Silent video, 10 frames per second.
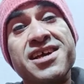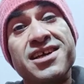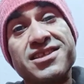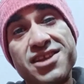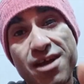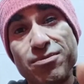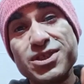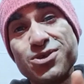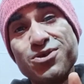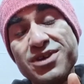The number
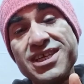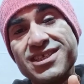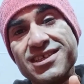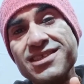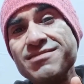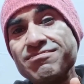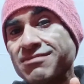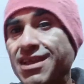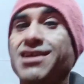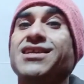2 reason,
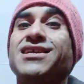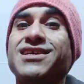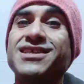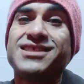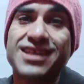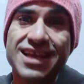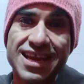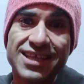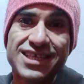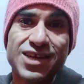and it is
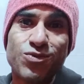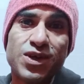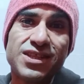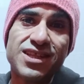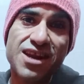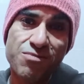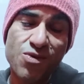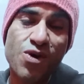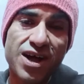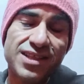connected with the number
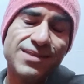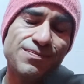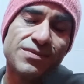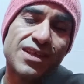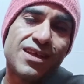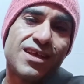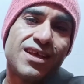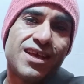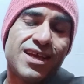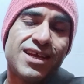1,
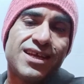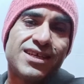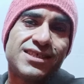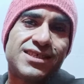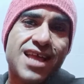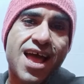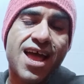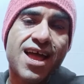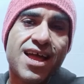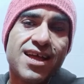is
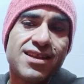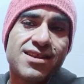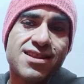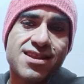that